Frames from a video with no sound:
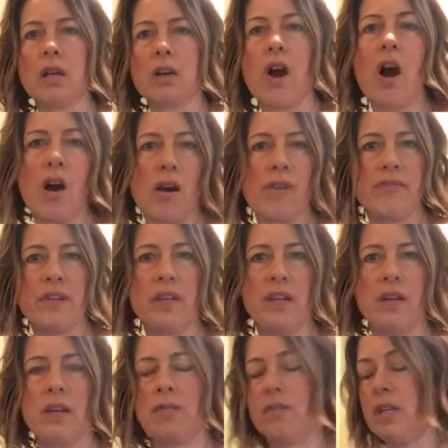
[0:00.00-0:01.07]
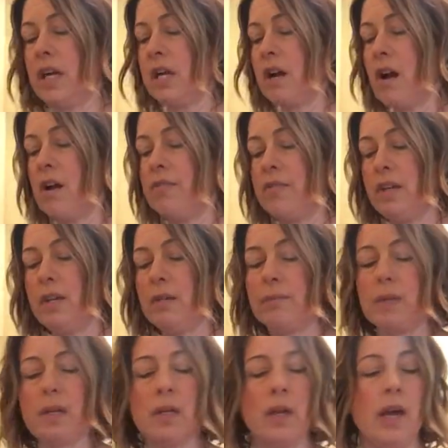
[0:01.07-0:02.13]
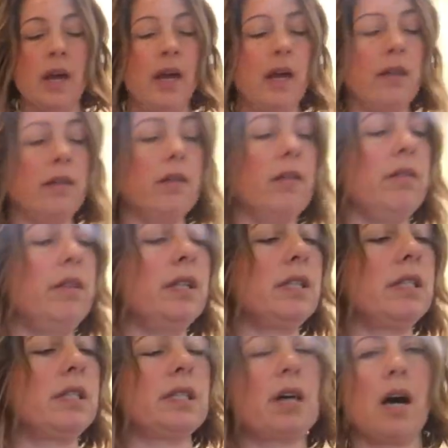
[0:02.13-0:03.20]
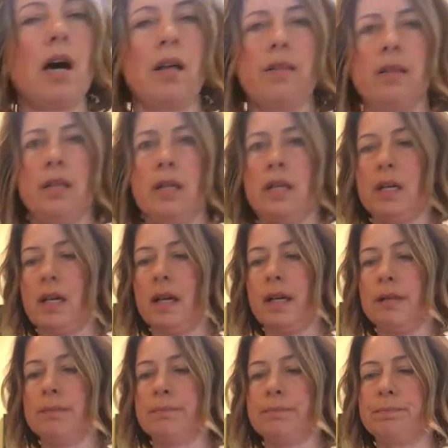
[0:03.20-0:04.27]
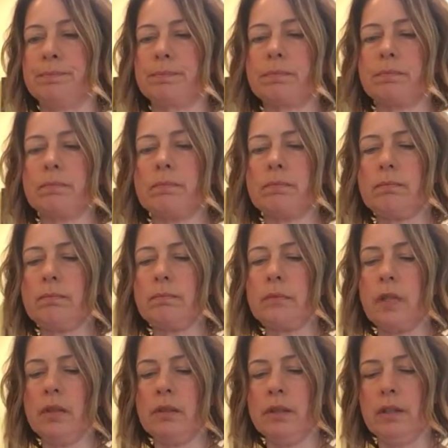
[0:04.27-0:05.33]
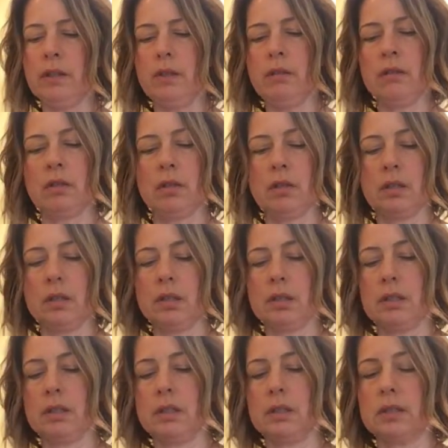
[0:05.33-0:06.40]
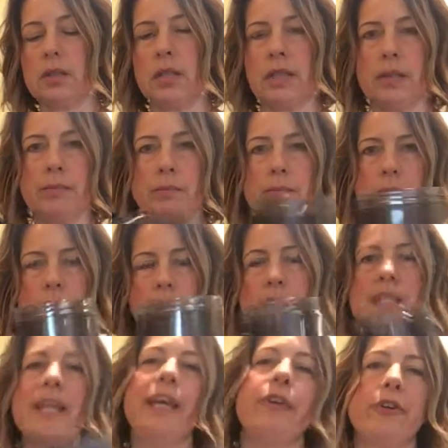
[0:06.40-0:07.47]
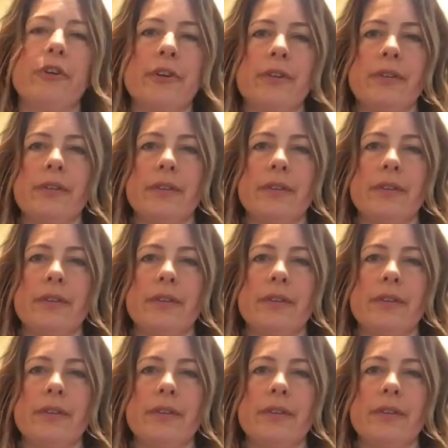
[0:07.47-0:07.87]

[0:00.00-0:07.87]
coffee, everyday coffee. And this has got the little container